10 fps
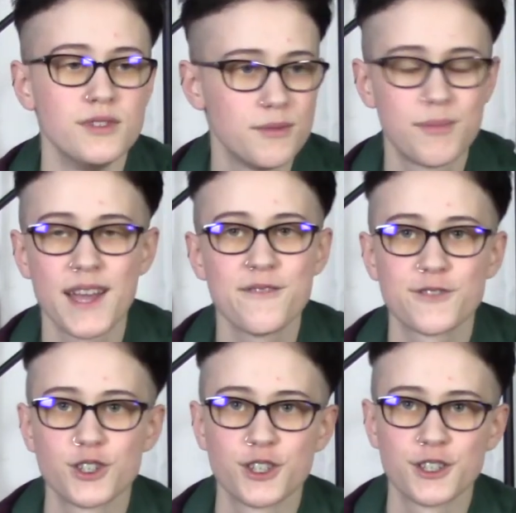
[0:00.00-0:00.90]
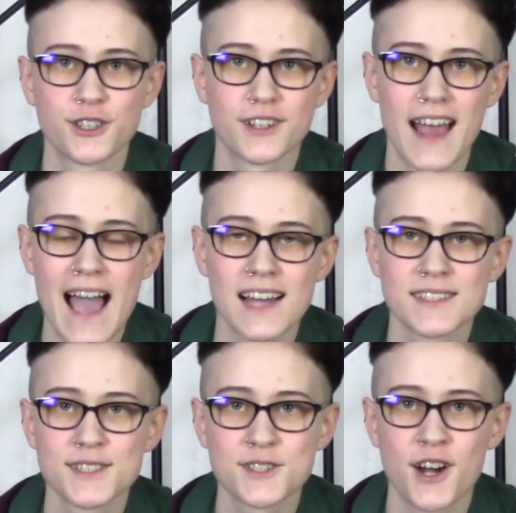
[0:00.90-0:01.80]
pay for
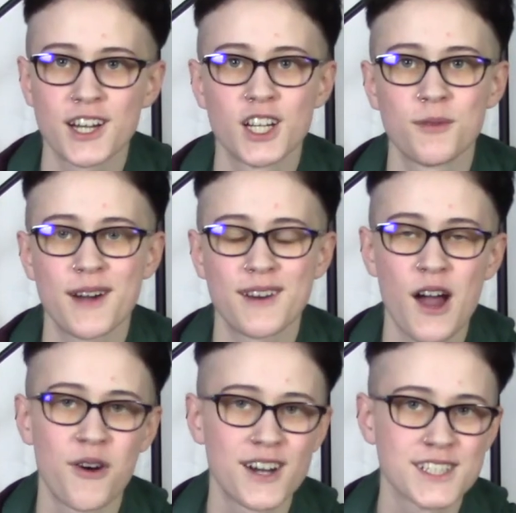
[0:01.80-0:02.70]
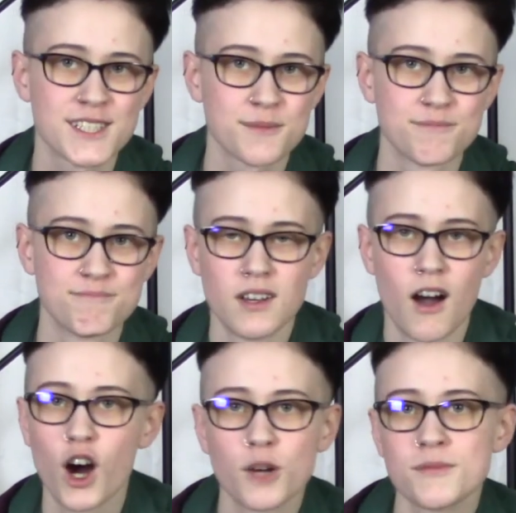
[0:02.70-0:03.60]
ads talking about how autism
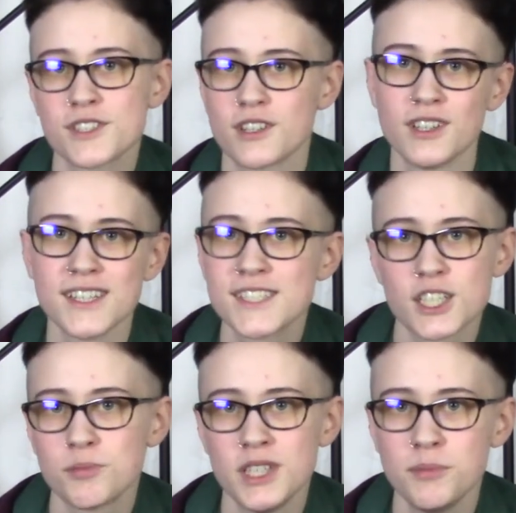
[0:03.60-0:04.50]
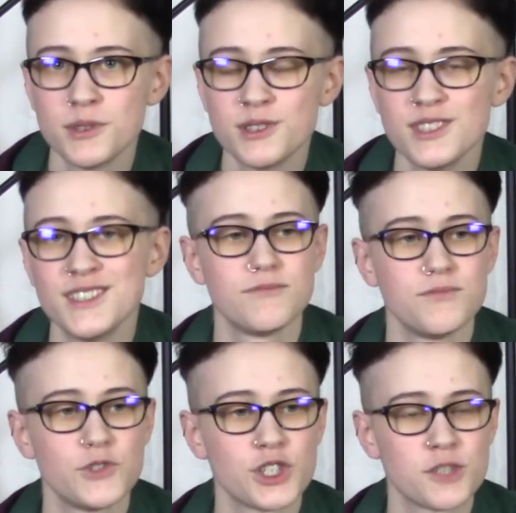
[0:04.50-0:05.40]
harms allistic people
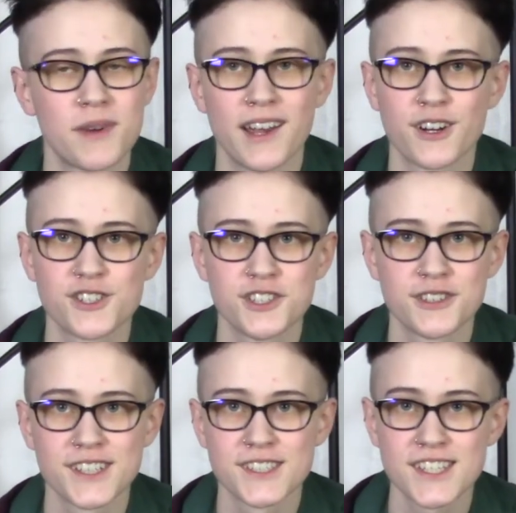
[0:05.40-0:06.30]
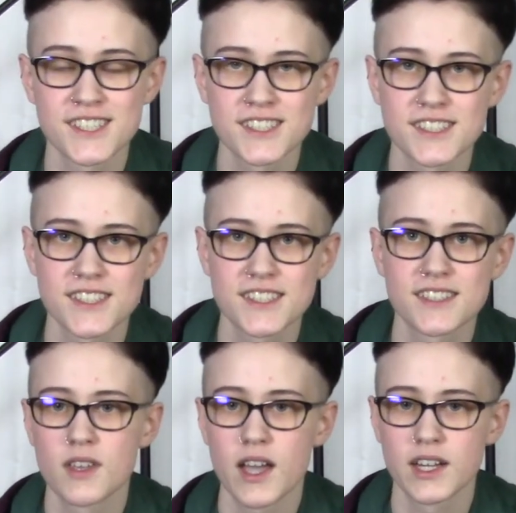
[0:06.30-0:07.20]
just by our sheer existence.
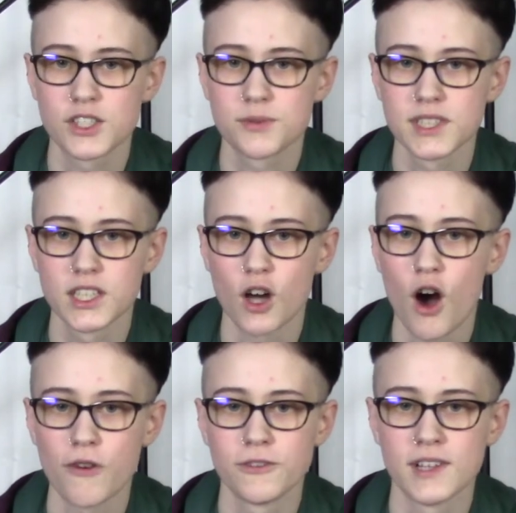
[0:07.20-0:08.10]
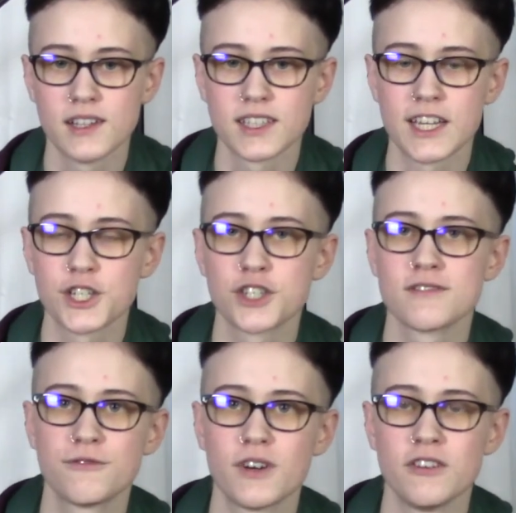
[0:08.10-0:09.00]
And it's really an awful
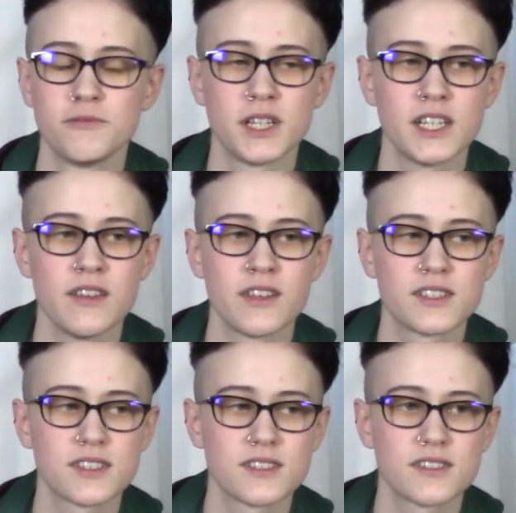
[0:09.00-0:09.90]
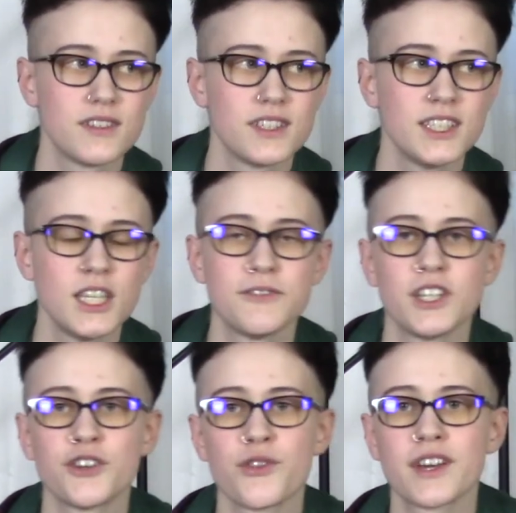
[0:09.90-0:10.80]
allocation of money that's given
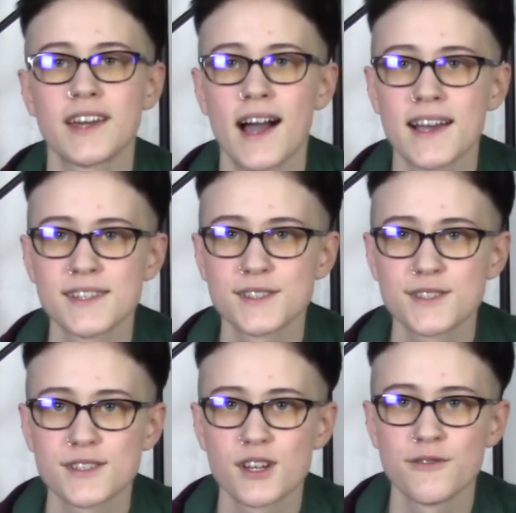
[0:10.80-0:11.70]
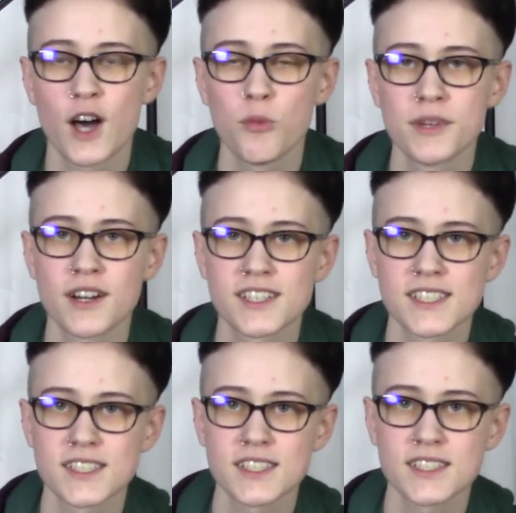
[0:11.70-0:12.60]
under the guise of helping
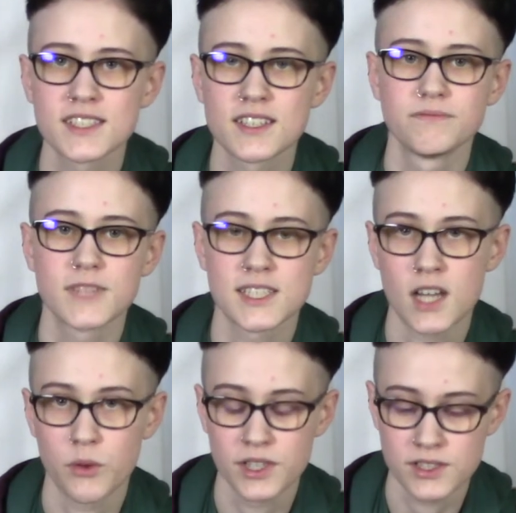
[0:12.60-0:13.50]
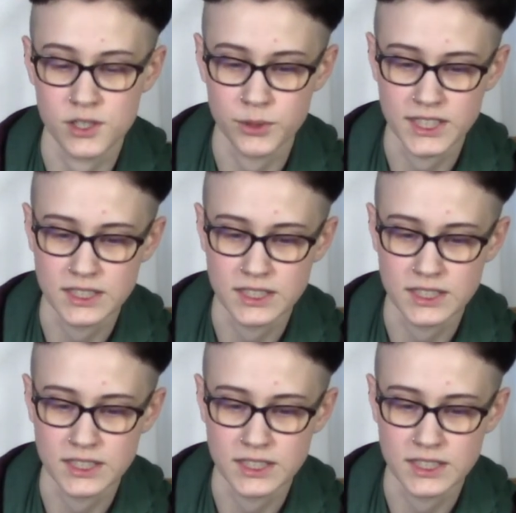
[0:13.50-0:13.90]
autistics. That's not what it's doing.